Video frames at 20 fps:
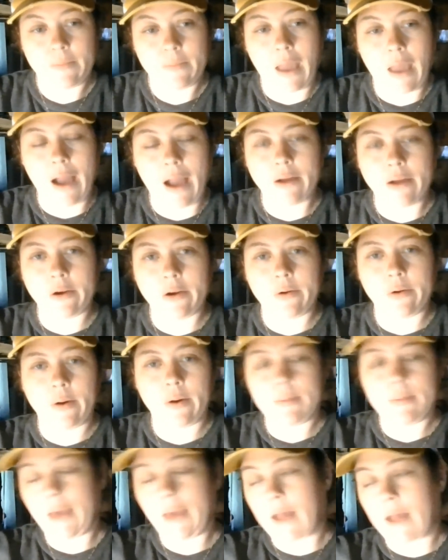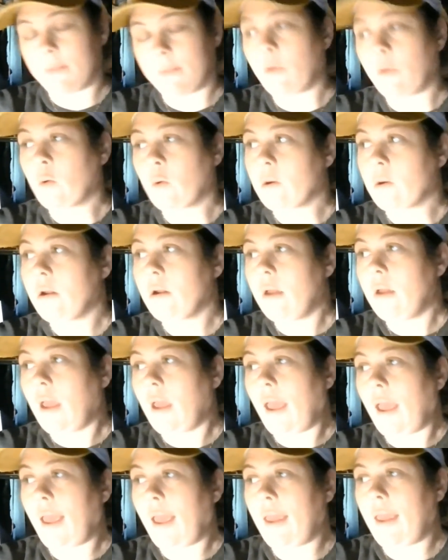I grew up kind of poor,
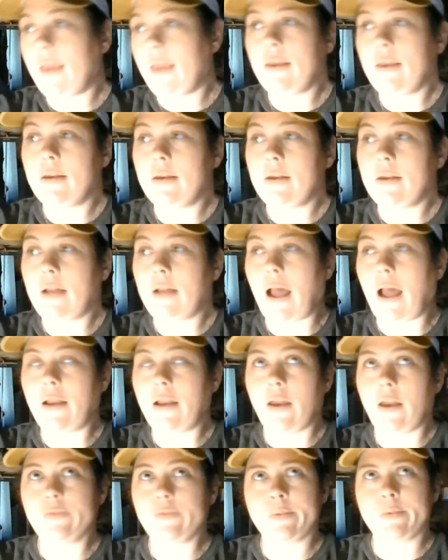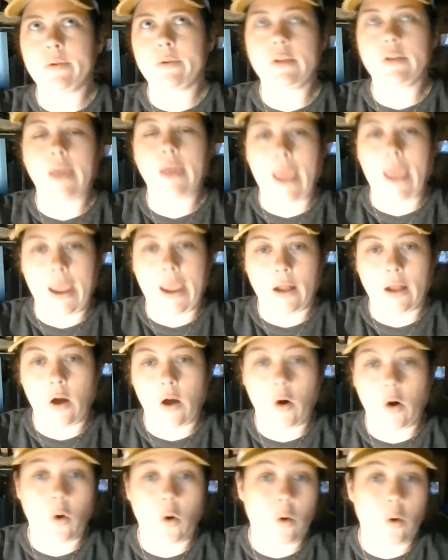and I never really had a
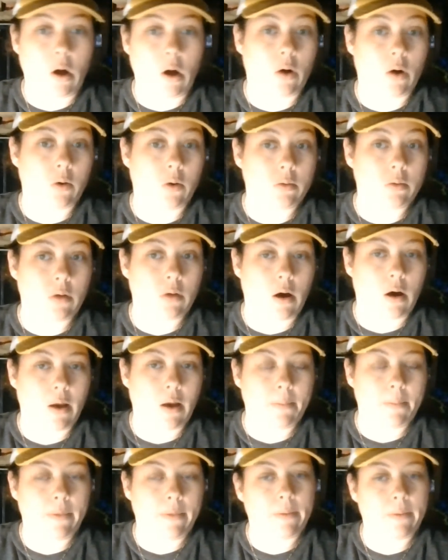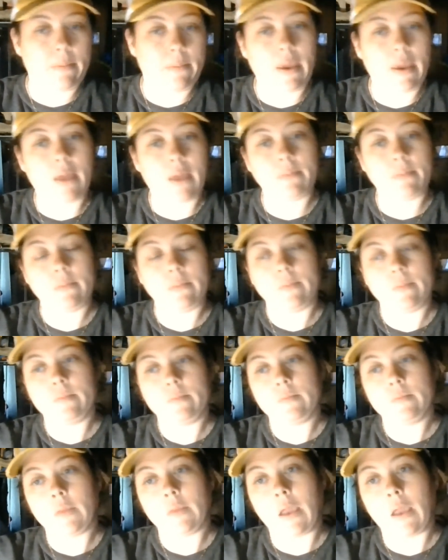whole lot, but man,
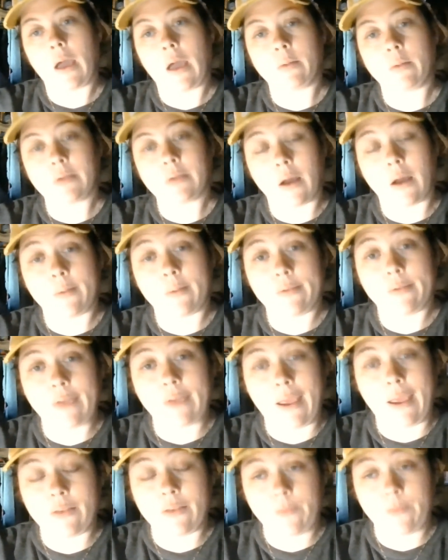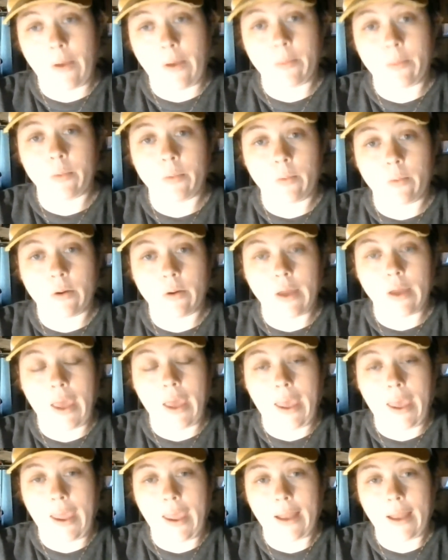I was always satisfied with what I
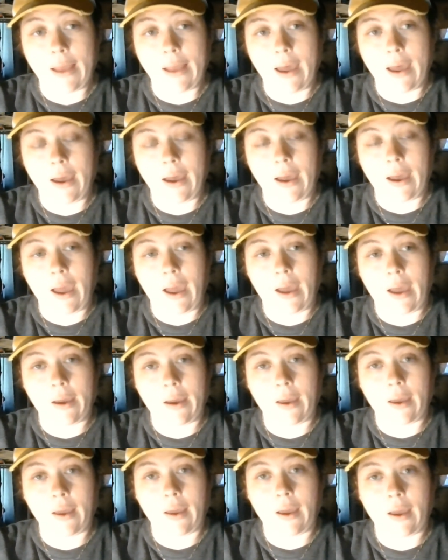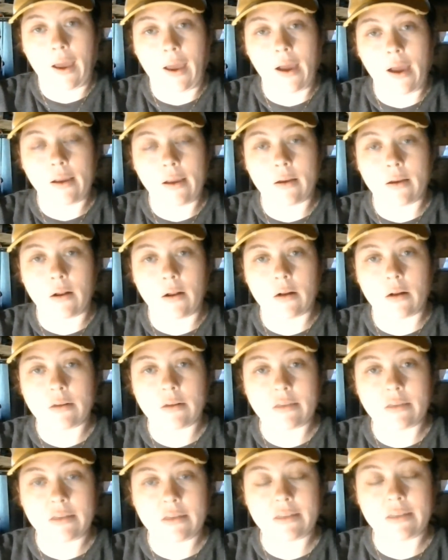had. I can
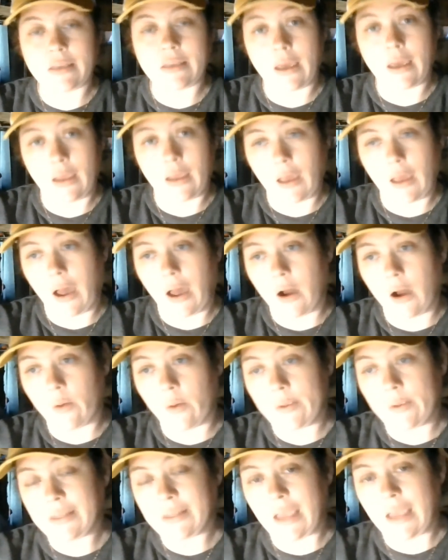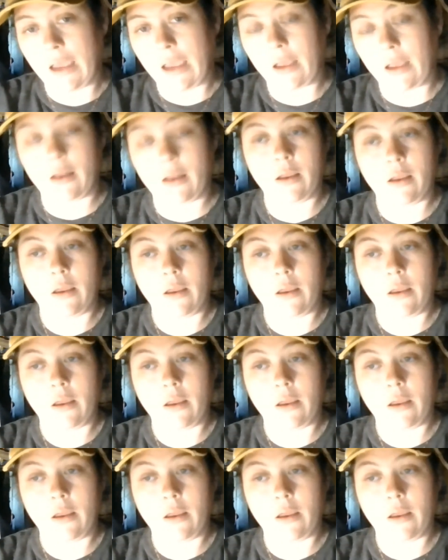honestly say I always had,